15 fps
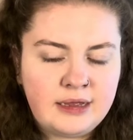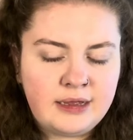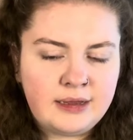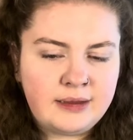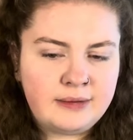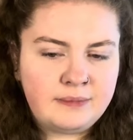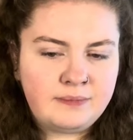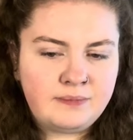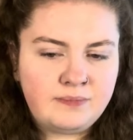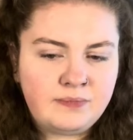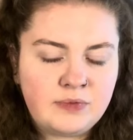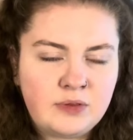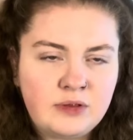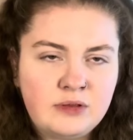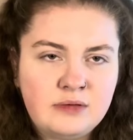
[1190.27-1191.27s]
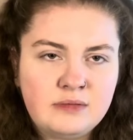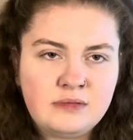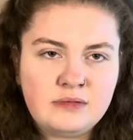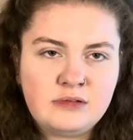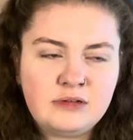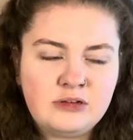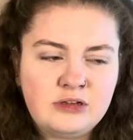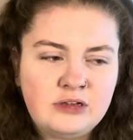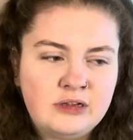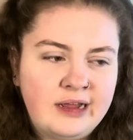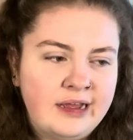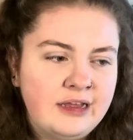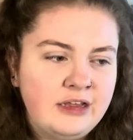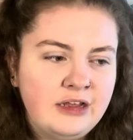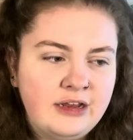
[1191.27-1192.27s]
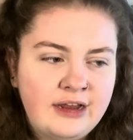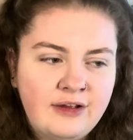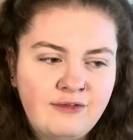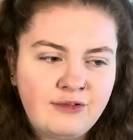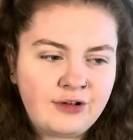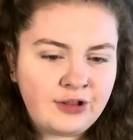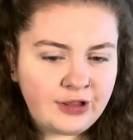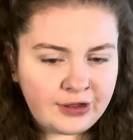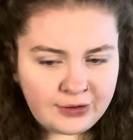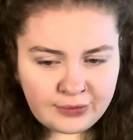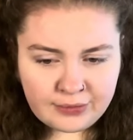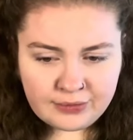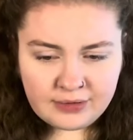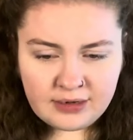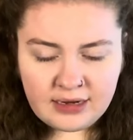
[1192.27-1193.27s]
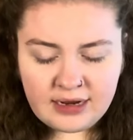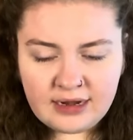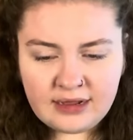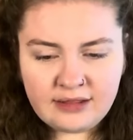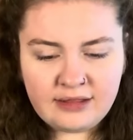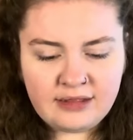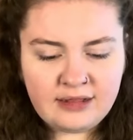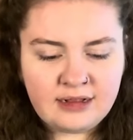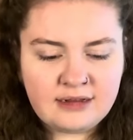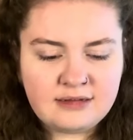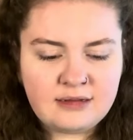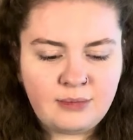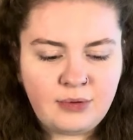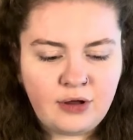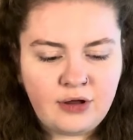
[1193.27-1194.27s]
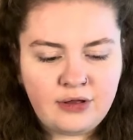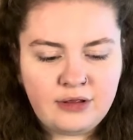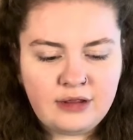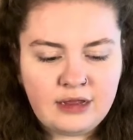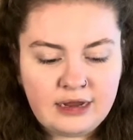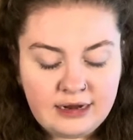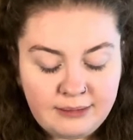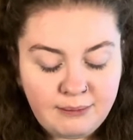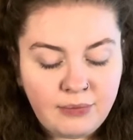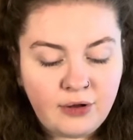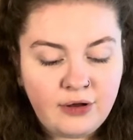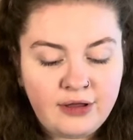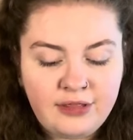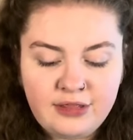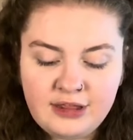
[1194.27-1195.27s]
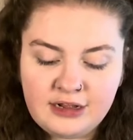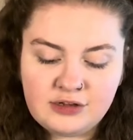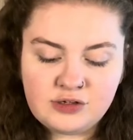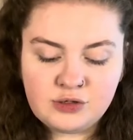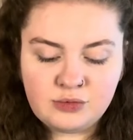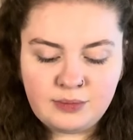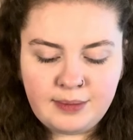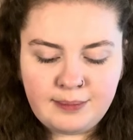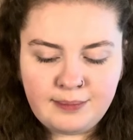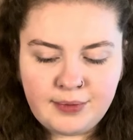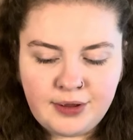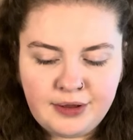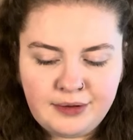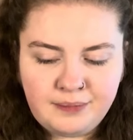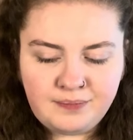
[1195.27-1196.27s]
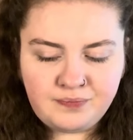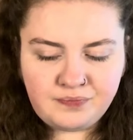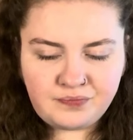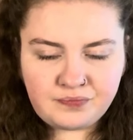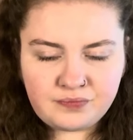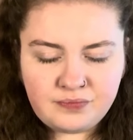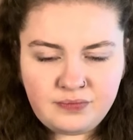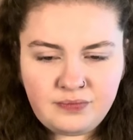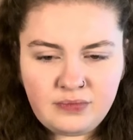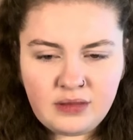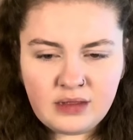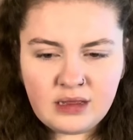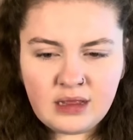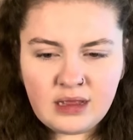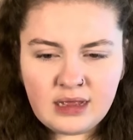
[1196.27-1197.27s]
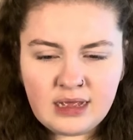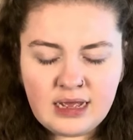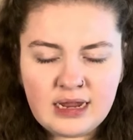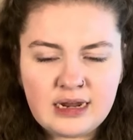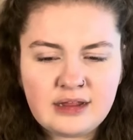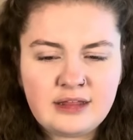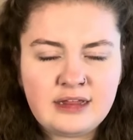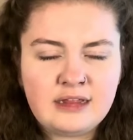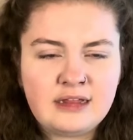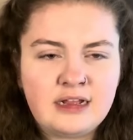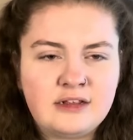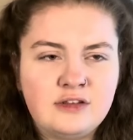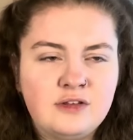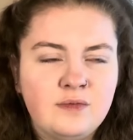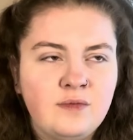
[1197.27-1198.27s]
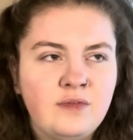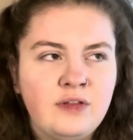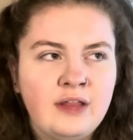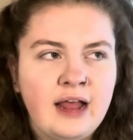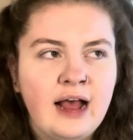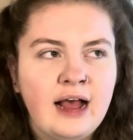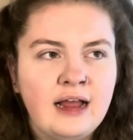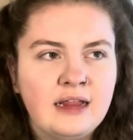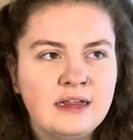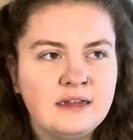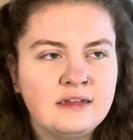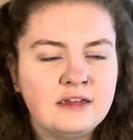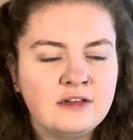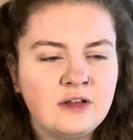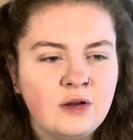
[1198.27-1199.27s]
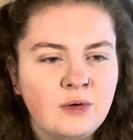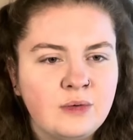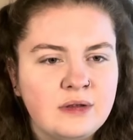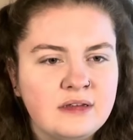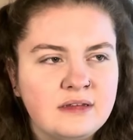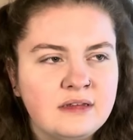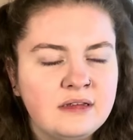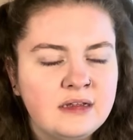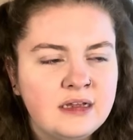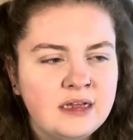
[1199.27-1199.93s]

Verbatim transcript: um, like you're never alone. And I think that's a part, an important thing to remember. And I think that's something that Alice has always